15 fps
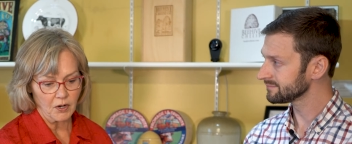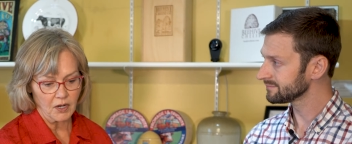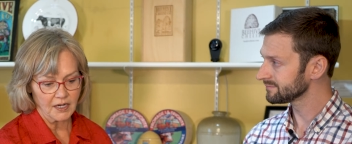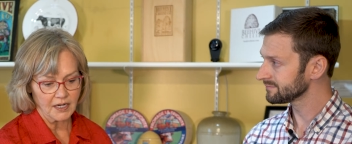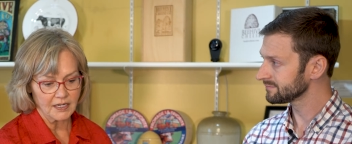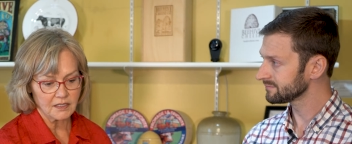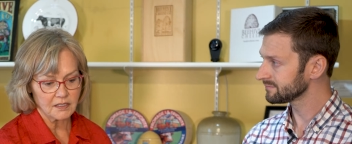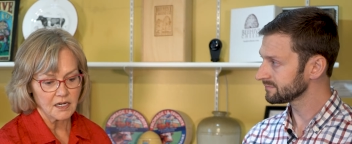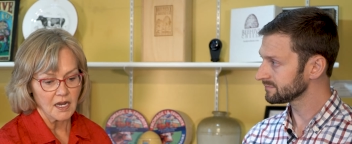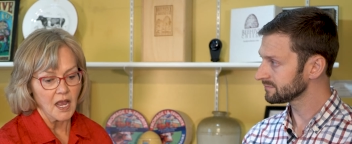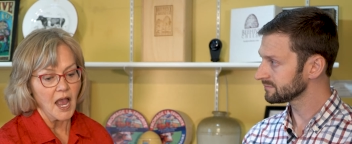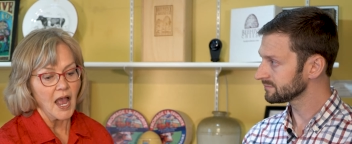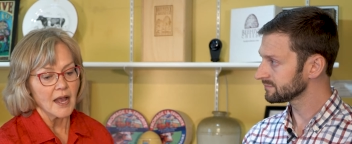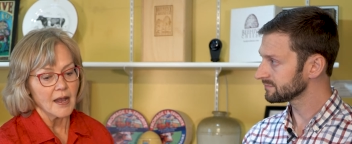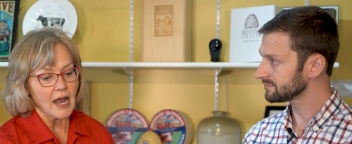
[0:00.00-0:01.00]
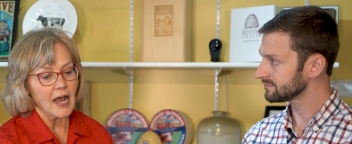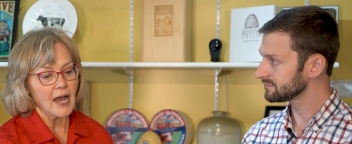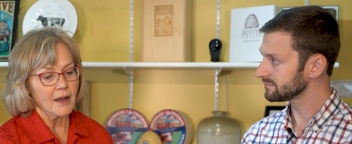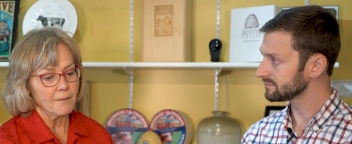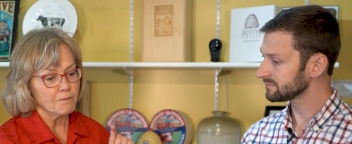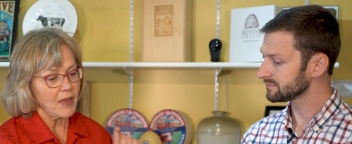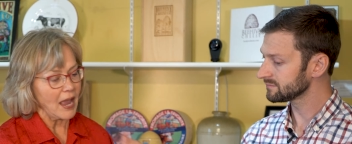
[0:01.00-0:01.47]
Speaker 1: product.
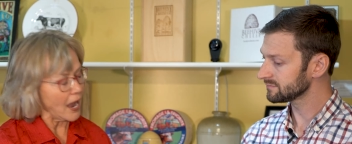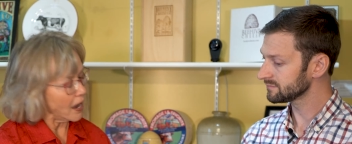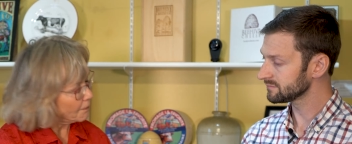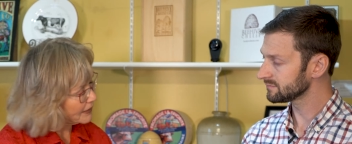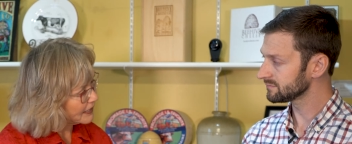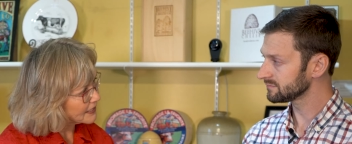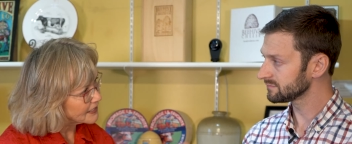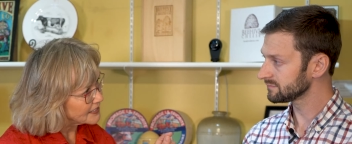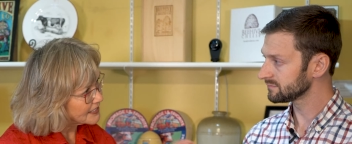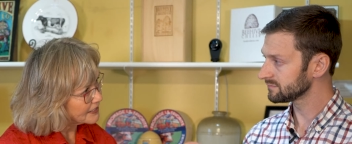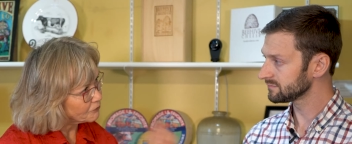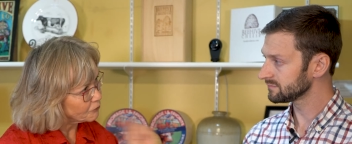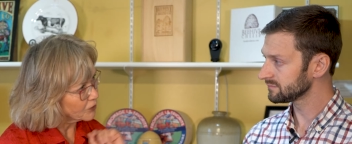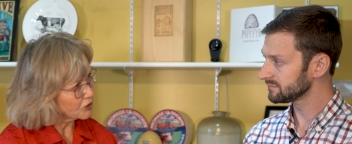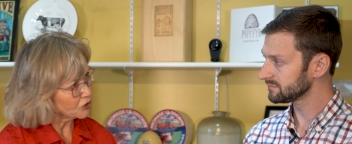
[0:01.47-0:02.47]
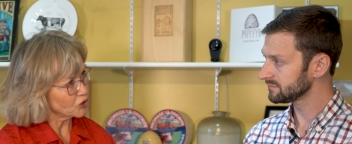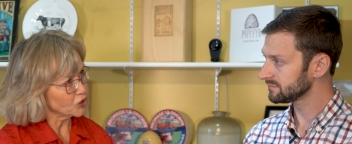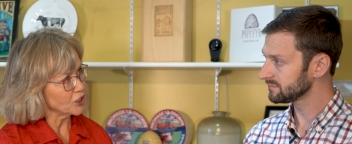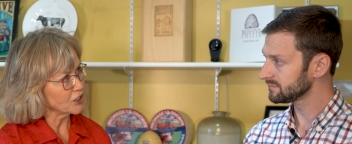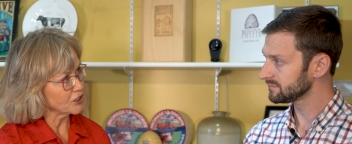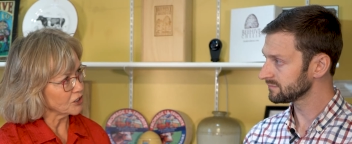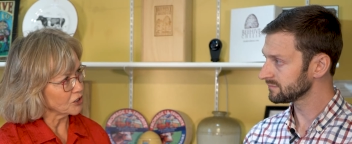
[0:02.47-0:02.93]
Um, how many different
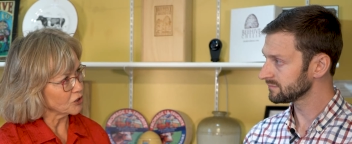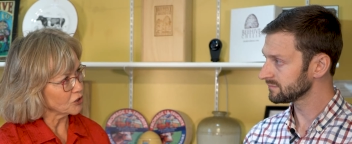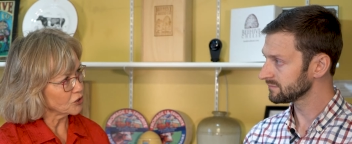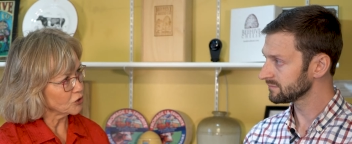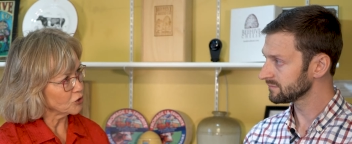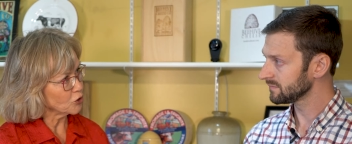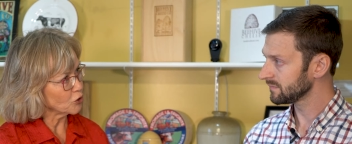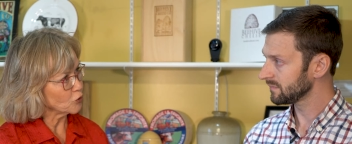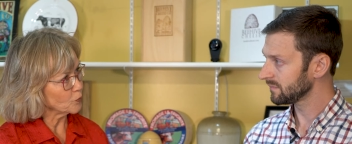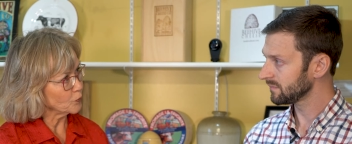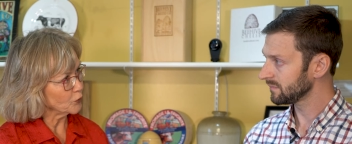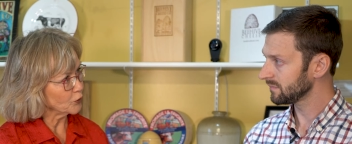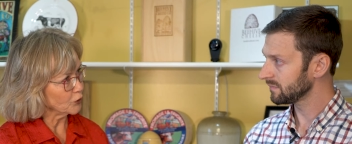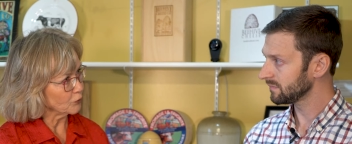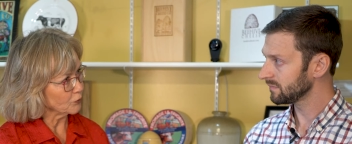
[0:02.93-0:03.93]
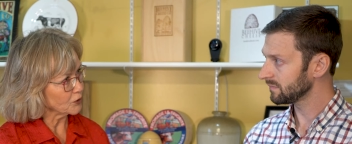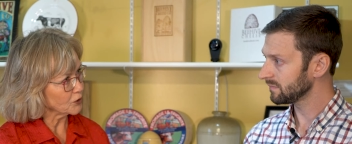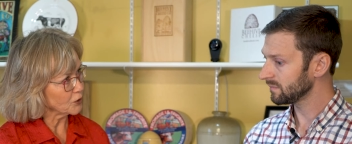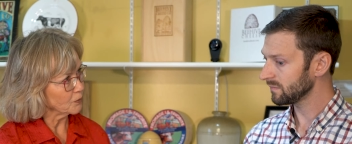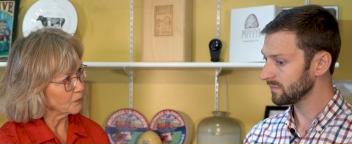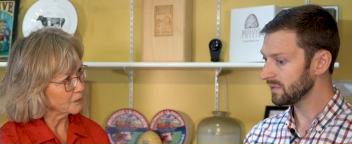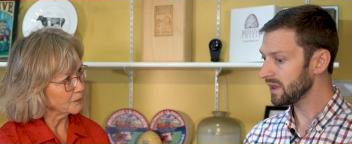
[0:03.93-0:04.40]
cheeses do you
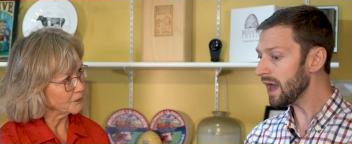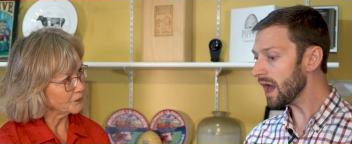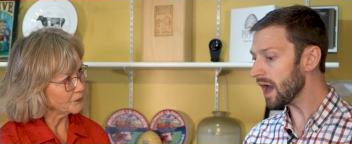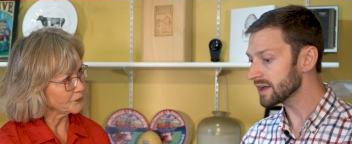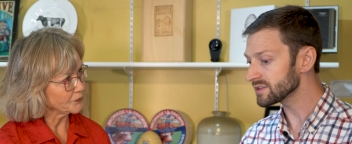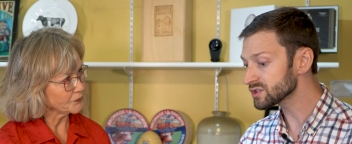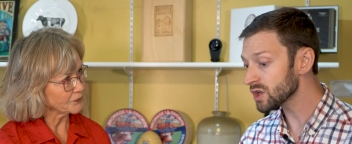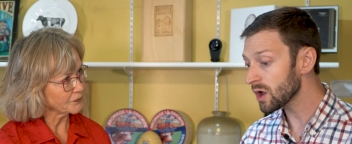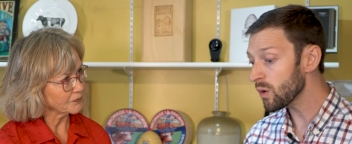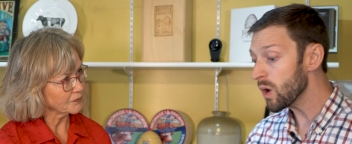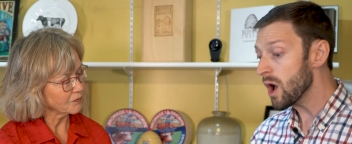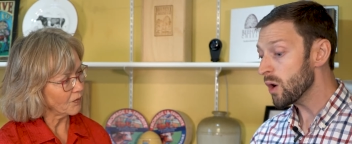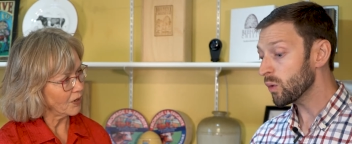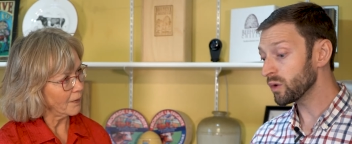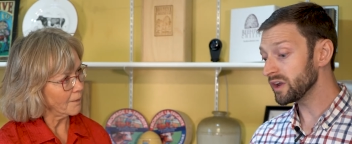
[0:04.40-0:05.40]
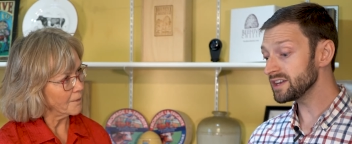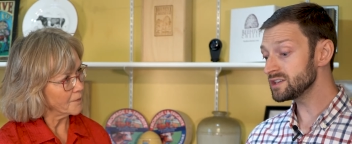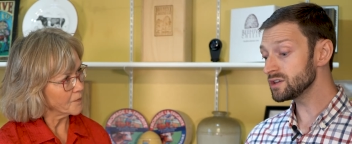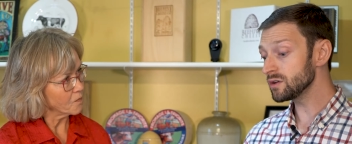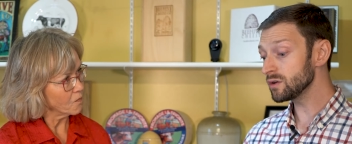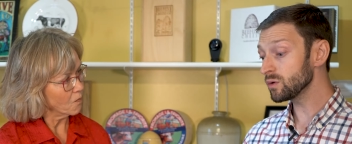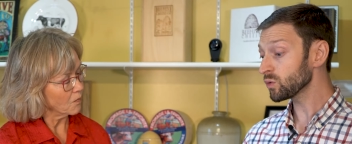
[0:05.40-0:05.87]
Speaker 2: produce? Yeah, so we
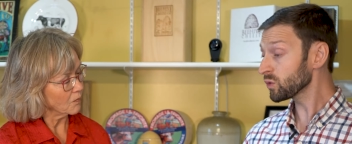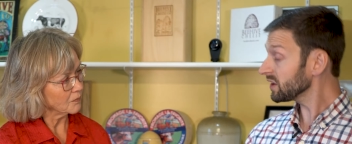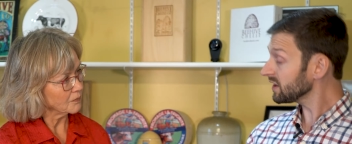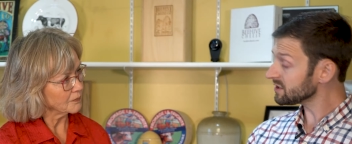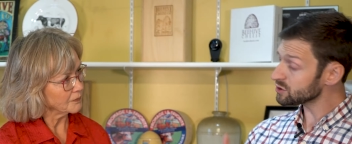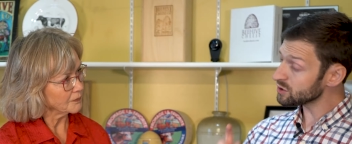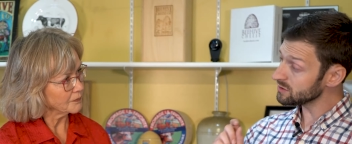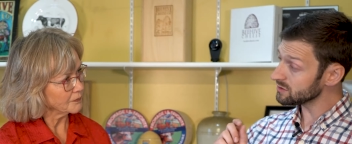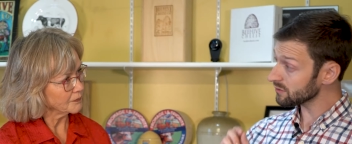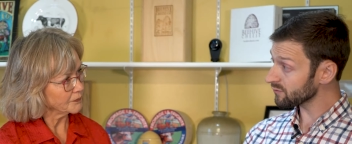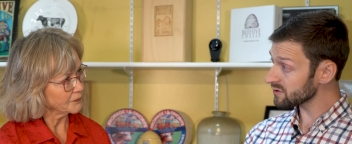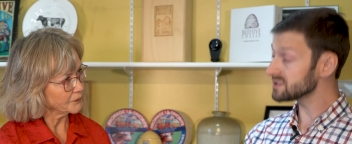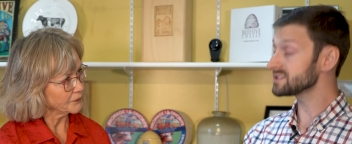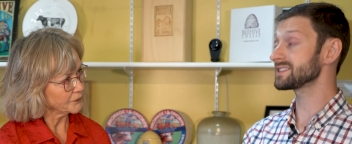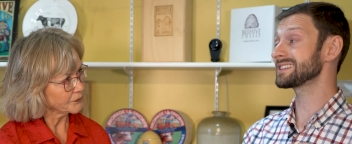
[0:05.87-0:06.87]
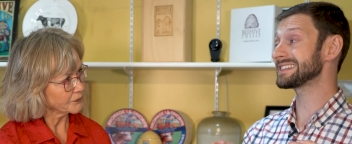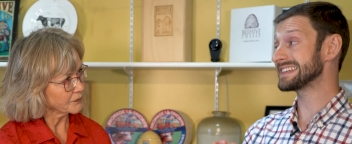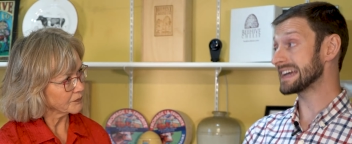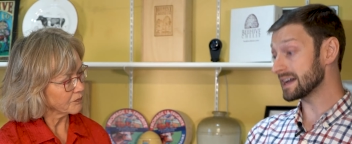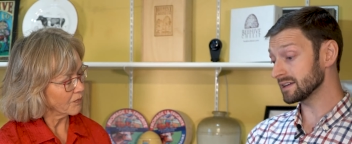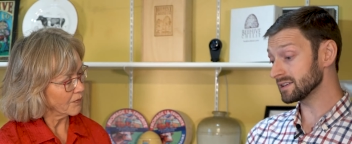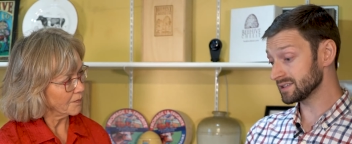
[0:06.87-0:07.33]
do really two different
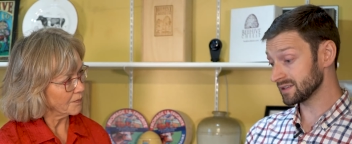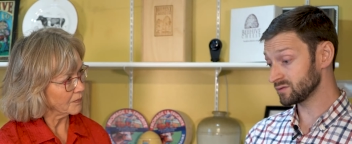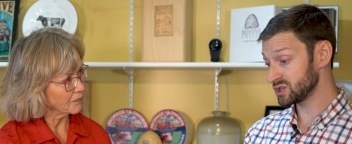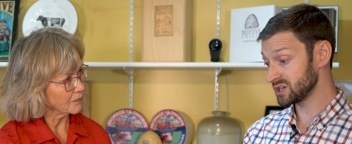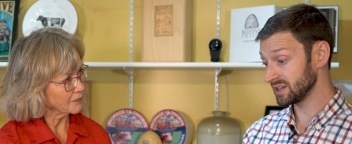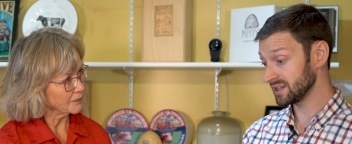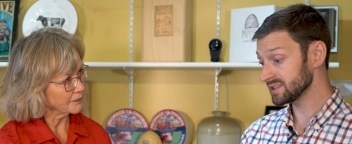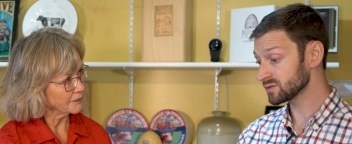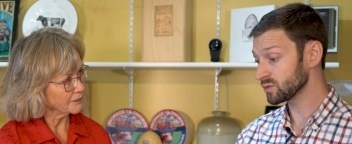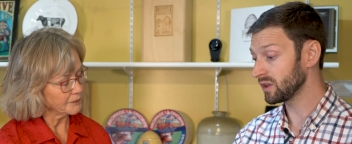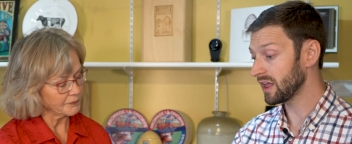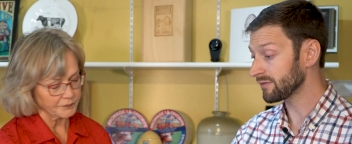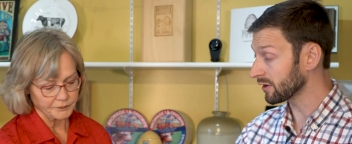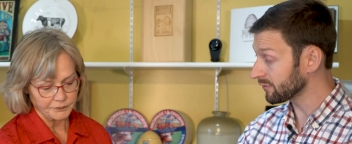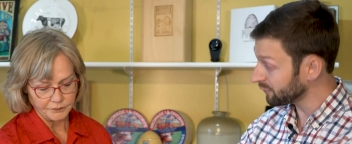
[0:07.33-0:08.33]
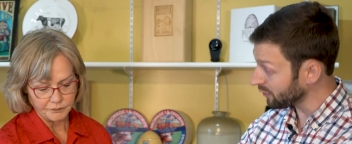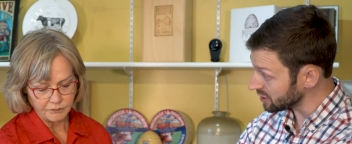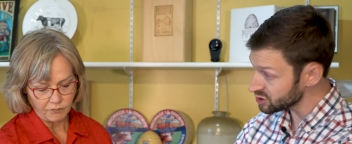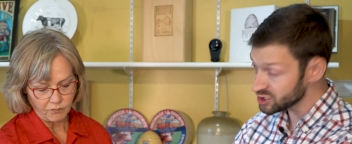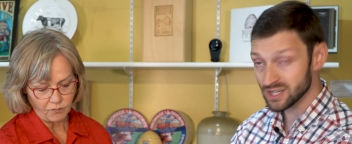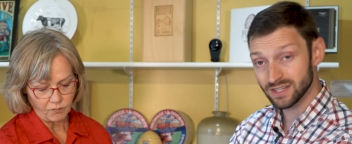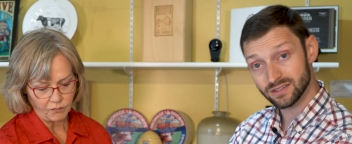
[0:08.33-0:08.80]
styles of cheese. We'll have our
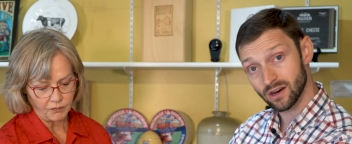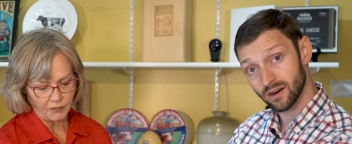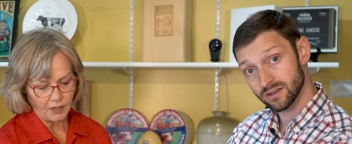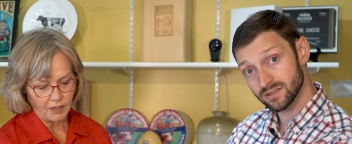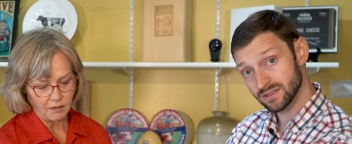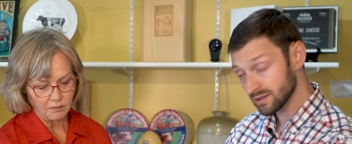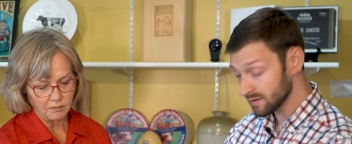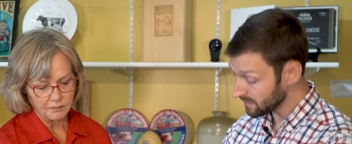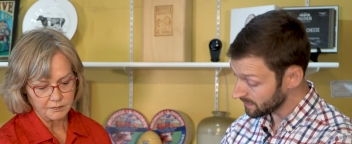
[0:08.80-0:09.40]
fresh cheese curds